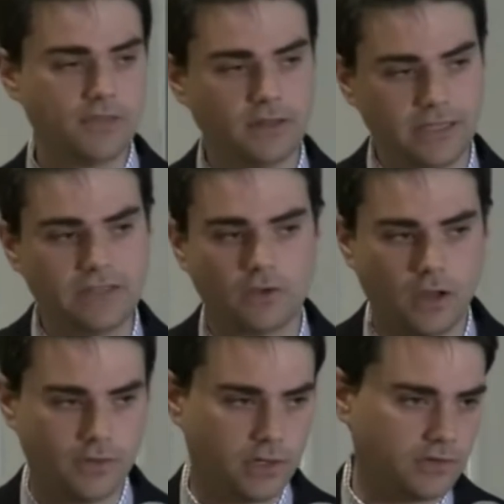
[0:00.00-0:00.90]
They
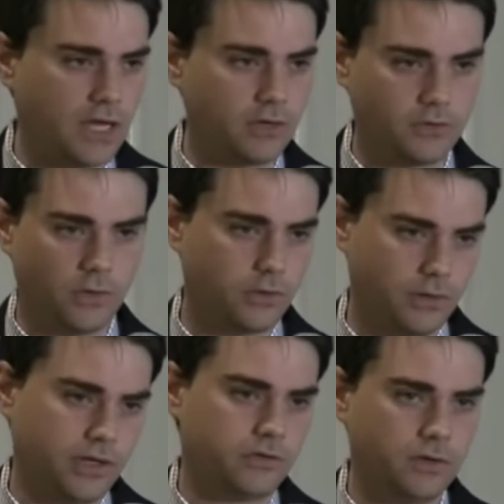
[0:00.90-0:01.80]
leaked their entire
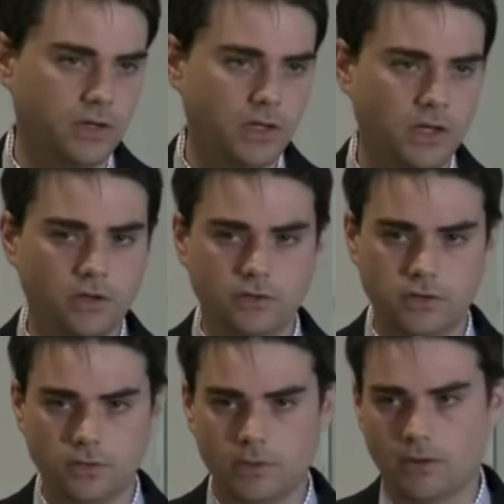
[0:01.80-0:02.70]
donor list to
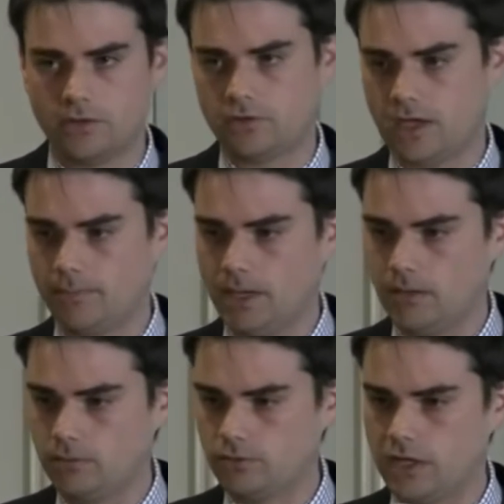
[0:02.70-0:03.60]
the Human Rights
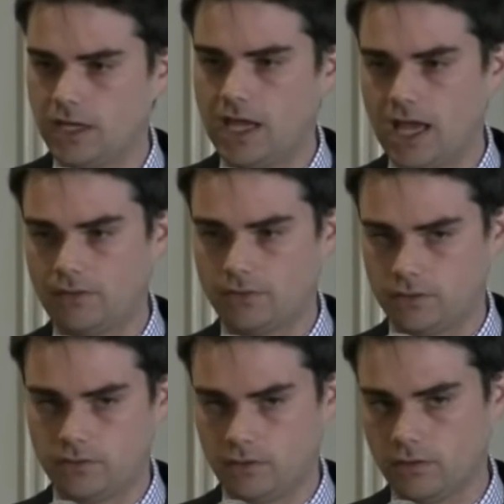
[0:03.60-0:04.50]
Campaign, which is a gay
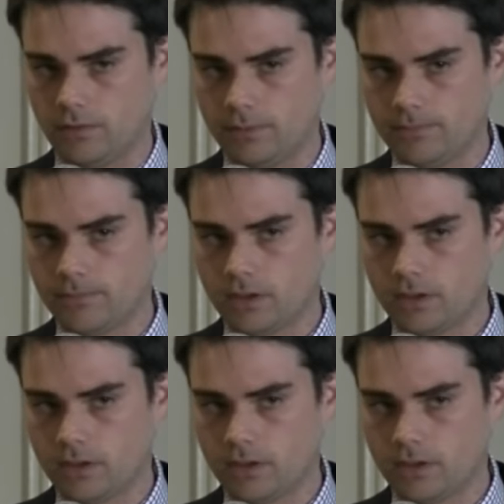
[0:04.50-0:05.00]
advocacy group.